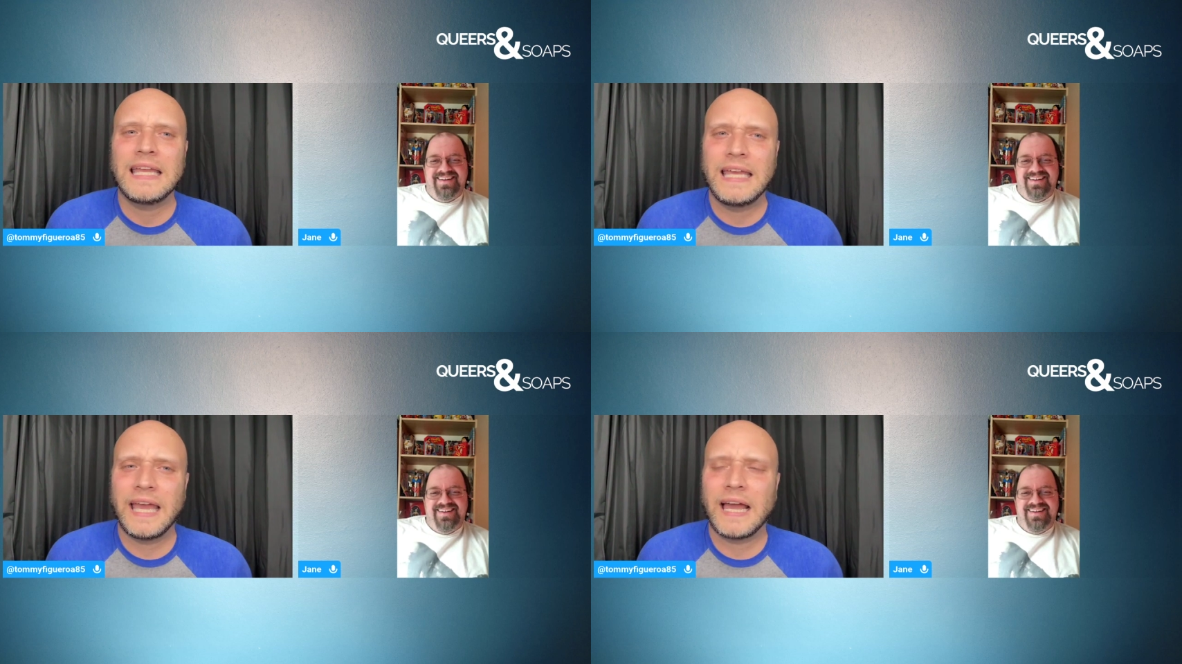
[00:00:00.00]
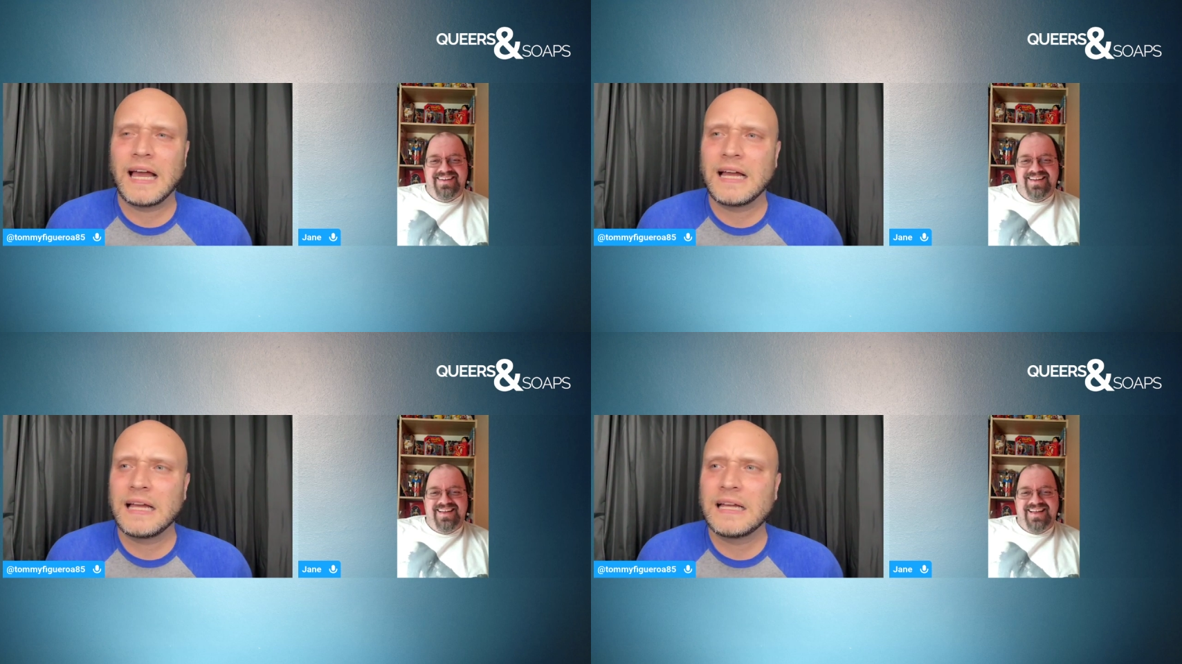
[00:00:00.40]
Speaker 1: yeah,
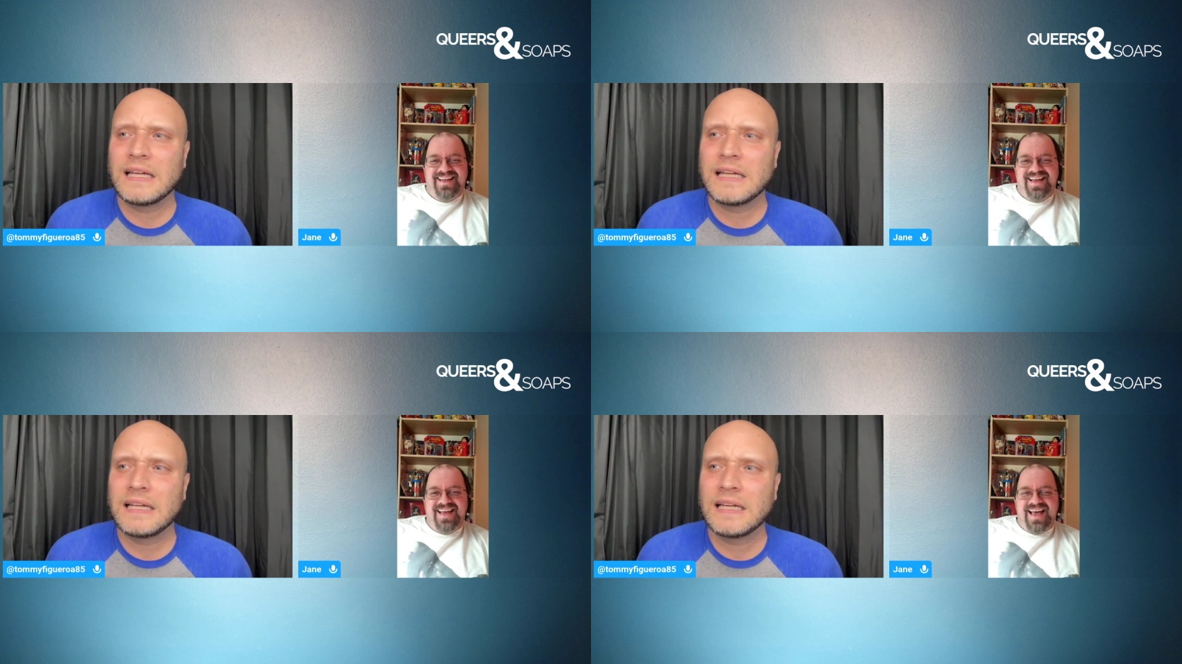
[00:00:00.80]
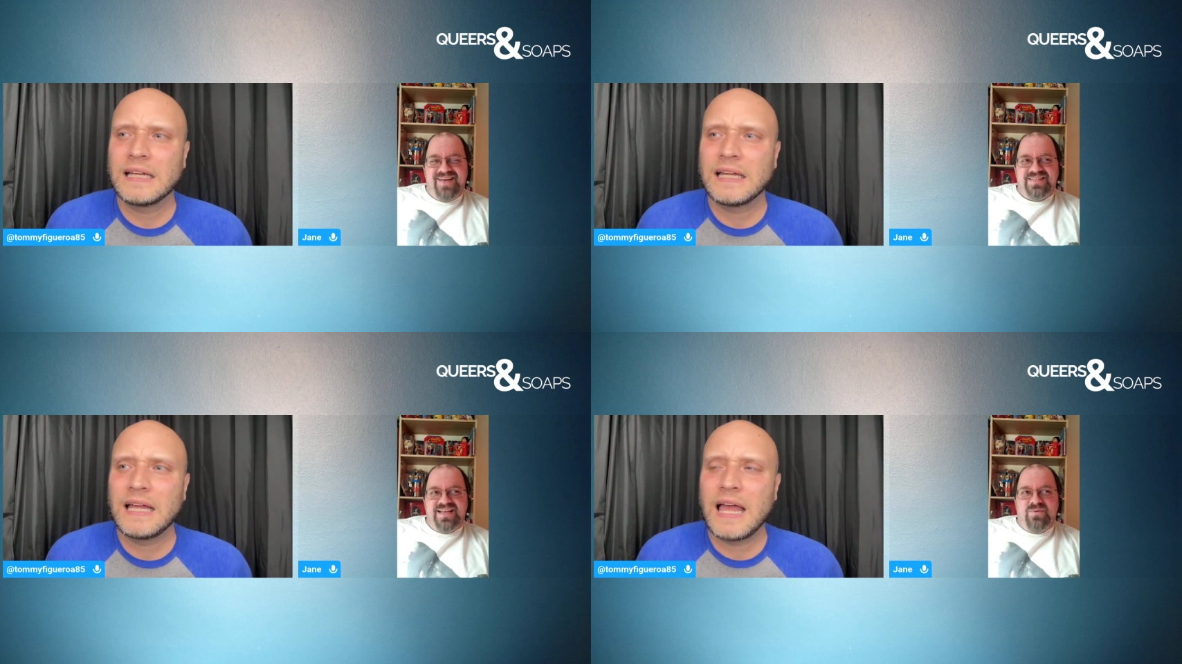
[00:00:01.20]

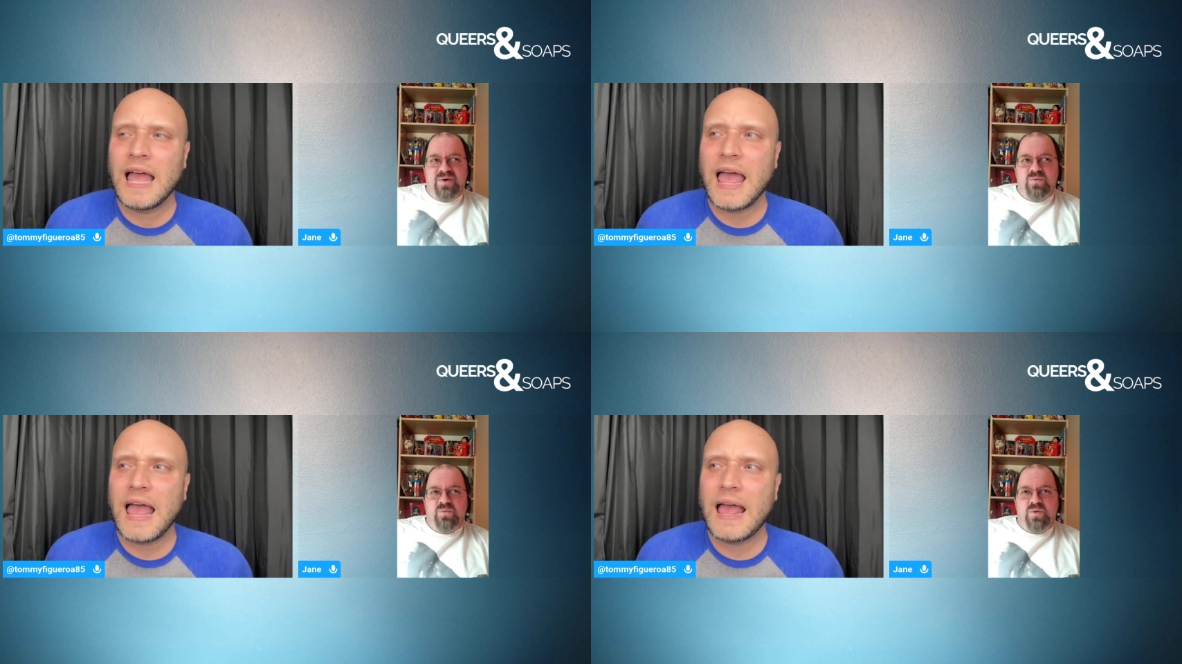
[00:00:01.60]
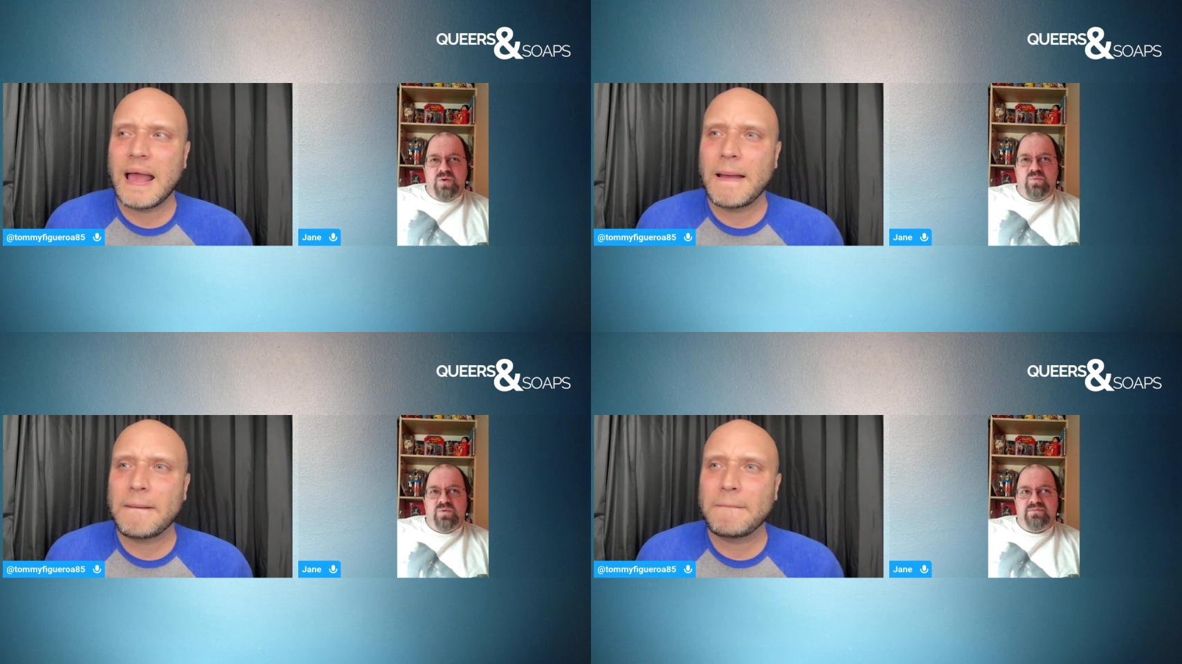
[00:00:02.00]
I was like, "Whoa,
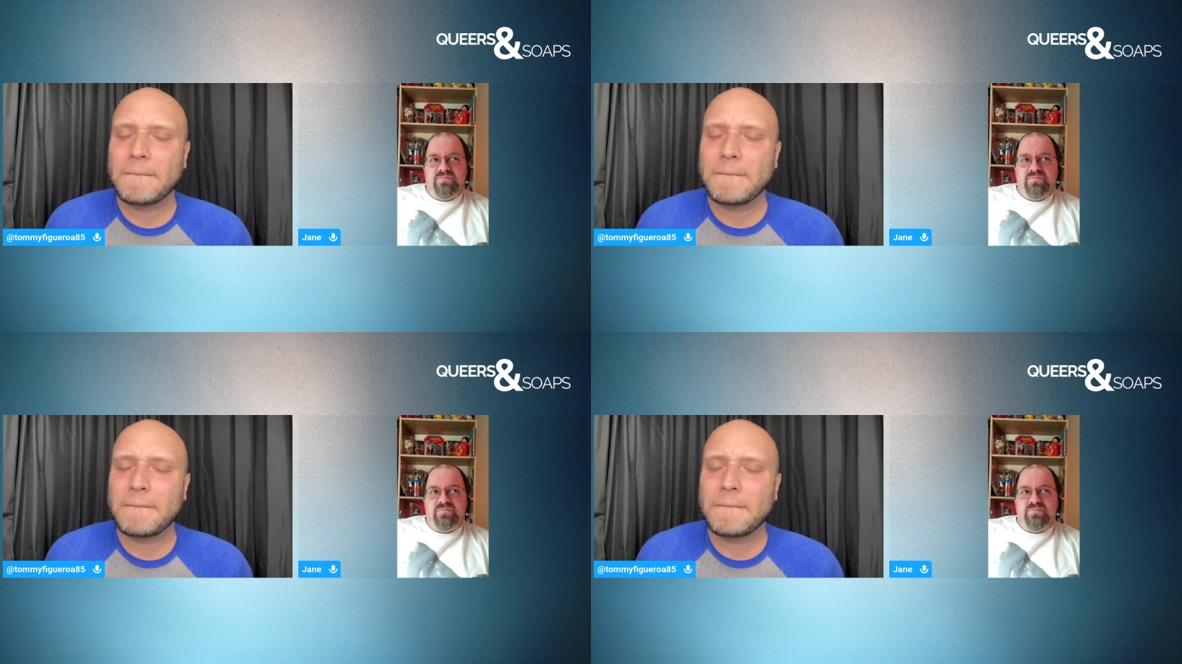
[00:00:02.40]
whoa!"